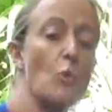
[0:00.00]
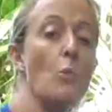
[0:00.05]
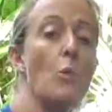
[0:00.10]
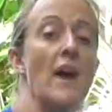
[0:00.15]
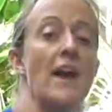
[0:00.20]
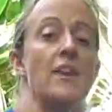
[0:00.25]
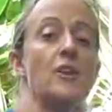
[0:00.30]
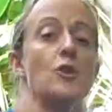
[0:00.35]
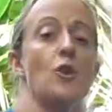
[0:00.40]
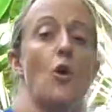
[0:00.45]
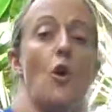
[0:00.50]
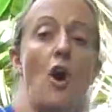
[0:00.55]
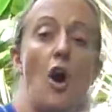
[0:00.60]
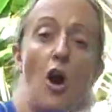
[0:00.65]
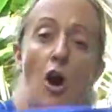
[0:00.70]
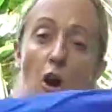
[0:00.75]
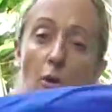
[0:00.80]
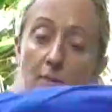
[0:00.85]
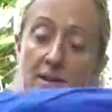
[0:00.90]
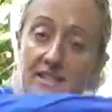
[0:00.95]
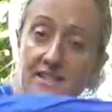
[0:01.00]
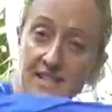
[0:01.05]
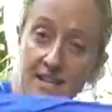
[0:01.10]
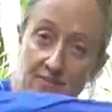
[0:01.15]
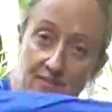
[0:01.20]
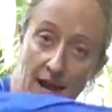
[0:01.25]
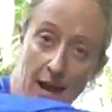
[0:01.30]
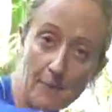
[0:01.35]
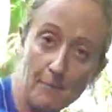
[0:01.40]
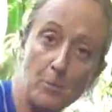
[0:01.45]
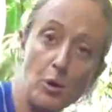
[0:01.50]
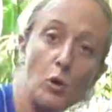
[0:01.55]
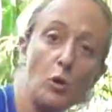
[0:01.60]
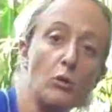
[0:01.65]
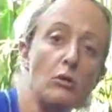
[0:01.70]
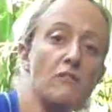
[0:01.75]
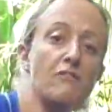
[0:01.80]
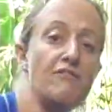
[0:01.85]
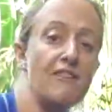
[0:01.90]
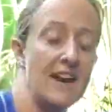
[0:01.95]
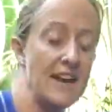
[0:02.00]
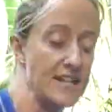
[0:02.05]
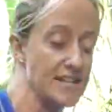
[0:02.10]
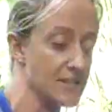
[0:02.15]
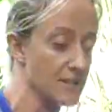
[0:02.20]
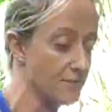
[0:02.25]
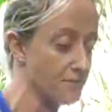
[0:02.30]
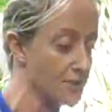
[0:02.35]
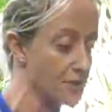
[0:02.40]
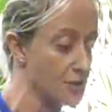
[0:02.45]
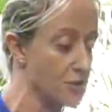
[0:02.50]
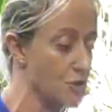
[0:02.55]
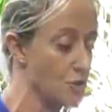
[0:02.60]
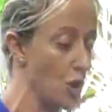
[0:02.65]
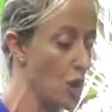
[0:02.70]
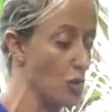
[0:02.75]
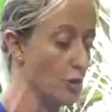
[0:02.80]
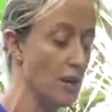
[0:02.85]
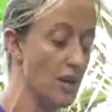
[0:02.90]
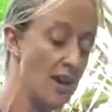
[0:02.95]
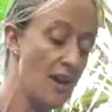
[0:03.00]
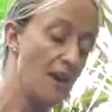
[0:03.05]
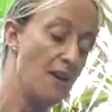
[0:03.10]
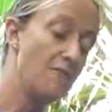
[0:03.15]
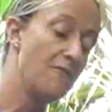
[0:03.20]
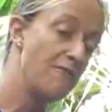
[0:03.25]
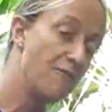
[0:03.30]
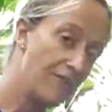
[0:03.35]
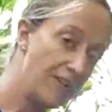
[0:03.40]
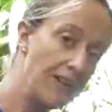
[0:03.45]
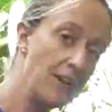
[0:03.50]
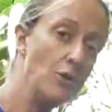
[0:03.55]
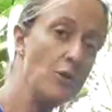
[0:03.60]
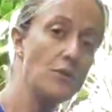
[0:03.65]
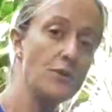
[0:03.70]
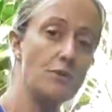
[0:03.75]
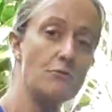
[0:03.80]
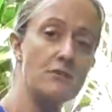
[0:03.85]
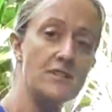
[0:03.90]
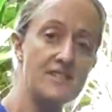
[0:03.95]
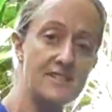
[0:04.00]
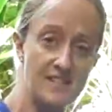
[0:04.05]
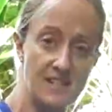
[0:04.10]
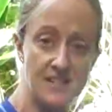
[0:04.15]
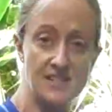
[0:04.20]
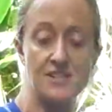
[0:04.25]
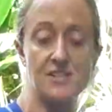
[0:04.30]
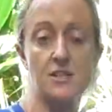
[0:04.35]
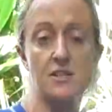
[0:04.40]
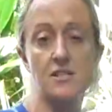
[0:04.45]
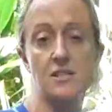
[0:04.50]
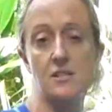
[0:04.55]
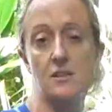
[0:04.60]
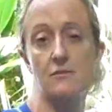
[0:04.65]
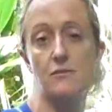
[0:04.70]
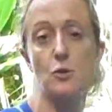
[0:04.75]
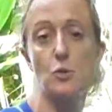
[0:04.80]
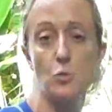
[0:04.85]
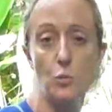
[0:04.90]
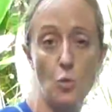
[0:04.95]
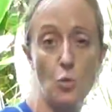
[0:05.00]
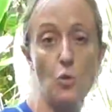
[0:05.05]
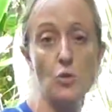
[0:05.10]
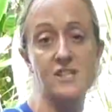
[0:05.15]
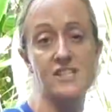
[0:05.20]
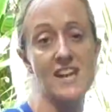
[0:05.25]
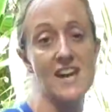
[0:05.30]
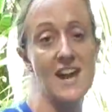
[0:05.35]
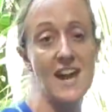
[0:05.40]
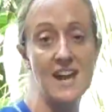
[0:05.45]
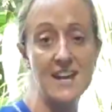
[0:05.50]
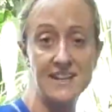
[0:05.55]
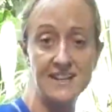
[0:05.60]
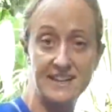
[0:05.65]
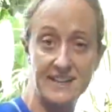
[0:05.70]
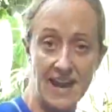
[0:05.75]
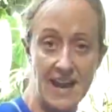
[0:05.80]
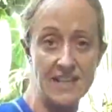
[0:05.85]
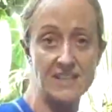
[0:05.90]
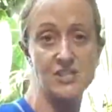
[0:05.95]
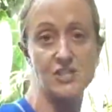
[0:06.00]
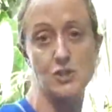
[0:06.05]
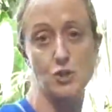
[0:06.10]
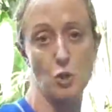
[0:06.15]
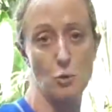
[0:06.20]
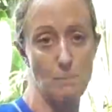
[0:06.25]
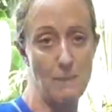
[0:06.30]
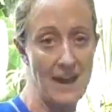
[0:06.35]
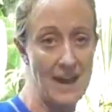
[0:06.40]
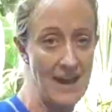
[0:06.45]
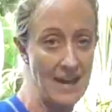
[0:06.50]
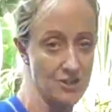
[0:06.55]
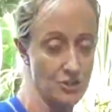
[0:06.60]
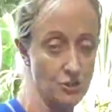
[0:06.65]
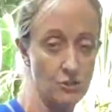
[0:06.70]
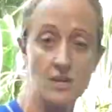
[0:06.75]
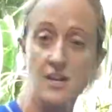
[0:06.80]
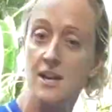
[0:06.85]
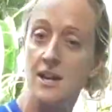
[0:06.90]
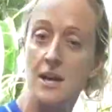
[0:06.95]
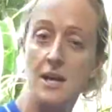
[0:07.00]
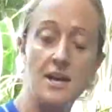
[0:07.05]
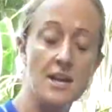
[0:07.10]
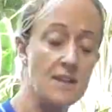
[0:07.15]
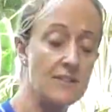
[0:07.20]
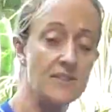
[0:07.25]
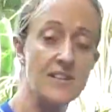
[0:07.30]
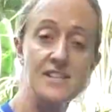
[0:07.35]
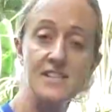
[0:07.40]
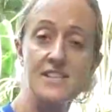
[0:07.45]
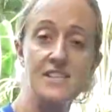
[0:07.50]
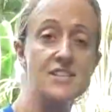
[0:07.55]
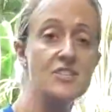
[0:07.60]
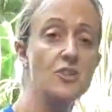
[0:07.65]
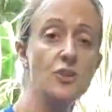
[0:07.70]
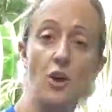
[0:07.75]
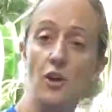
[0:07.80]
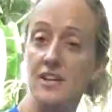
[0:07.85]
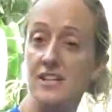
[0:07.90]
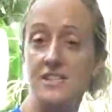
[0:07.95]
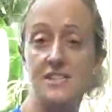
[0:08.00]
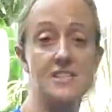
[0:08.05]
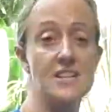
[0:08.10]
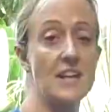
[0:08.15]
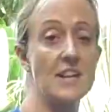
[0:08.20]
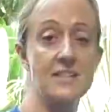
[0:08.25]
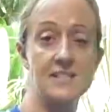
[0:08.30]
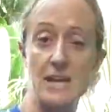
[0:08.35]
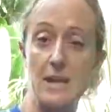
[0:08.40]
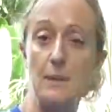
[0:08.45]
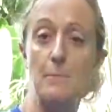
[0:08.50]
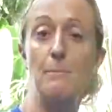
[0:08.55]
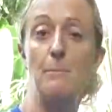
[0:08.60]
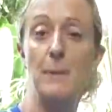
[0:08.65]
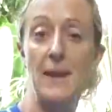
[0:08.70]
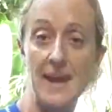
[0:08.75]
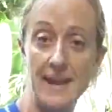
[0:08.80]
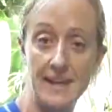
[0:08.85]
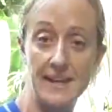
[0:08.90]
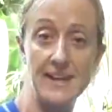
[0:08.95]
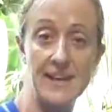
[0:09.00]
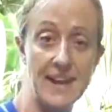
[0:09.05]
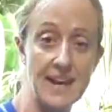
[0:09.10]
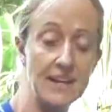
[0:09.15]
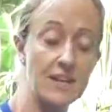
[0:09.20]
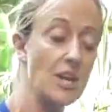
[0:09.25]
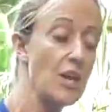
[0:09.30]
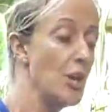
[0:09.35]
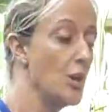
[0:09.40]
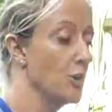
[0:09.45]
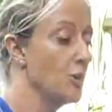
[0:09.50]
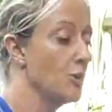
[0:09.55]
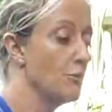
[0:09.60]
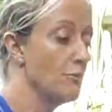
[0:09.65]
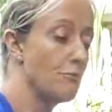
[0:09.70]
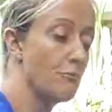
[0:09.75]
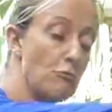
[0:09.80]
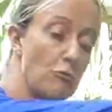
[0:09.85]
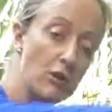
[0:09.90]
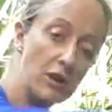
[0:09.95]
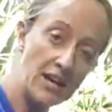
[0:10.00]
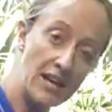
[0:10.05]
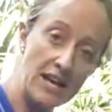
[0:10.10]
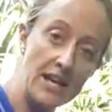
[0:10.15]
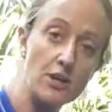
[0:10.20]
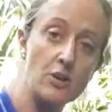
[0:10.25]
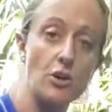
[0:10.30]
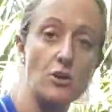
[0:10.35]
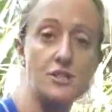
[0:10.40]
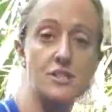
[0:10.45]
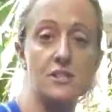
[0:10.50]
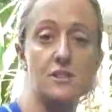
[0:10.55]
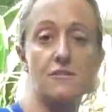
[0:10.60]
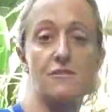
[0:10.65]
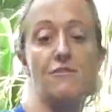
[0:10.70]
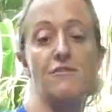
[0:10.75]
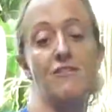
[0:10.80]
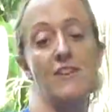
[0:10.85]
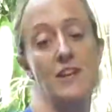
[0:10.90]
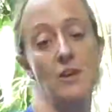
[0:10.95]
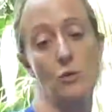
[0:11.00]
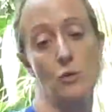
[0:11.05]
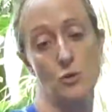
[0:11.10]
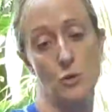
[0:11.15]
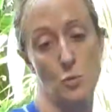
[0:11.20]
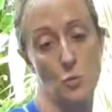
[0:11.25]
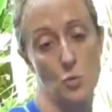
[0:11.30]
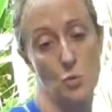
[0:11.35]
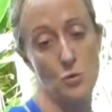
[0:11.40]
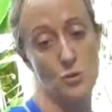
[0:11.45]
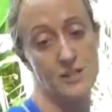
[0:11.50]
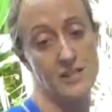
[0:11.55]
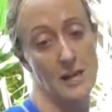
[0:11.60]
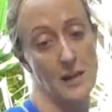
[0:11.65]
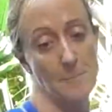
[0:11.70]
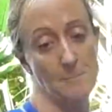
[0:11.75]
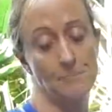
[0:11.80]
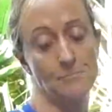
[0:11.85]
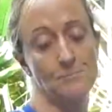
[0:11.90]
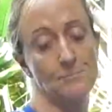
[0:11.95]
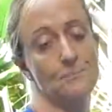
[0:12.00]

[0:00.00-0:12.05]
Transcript: when your arm is in that pull phase of the stroke. Feel the resistance of the water against your paddle. This is not a Sunday picnic. You've really got to feel the water.